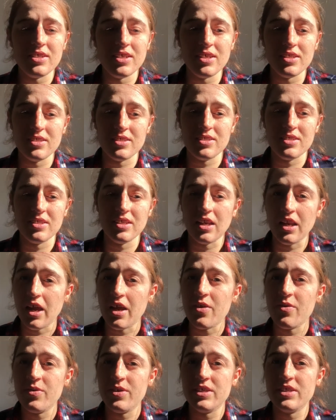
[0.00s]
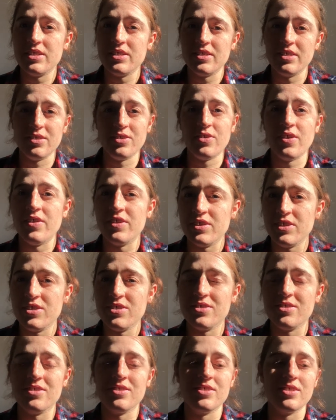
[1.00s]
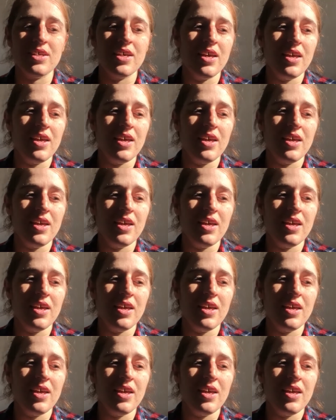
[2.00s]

it's the language, the traditions,